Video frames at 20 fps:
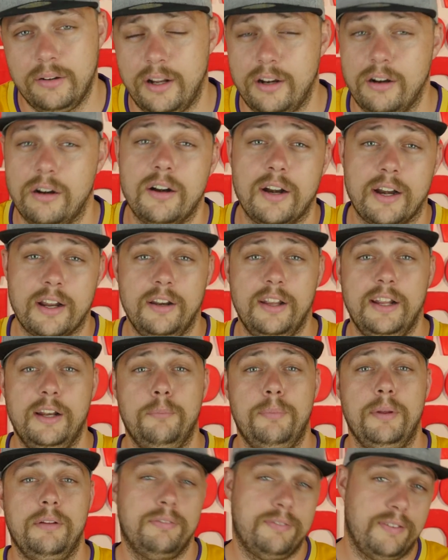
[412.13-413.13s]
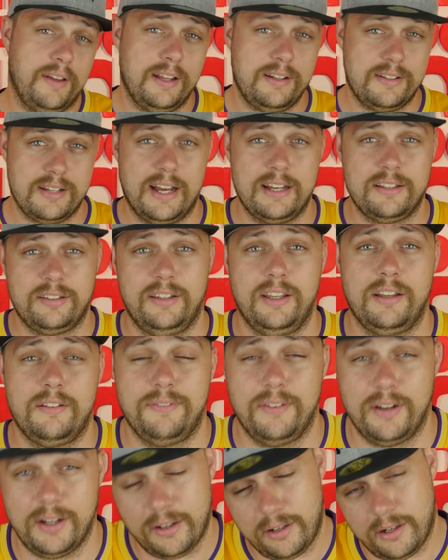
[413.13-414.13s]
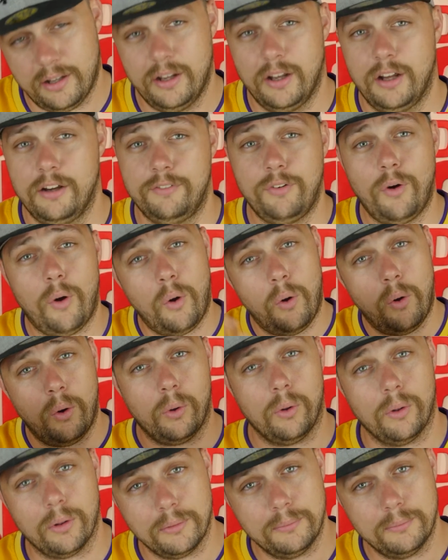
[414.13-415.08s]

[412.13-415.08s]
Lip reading: and I reckon it'll be fantastic fun for all.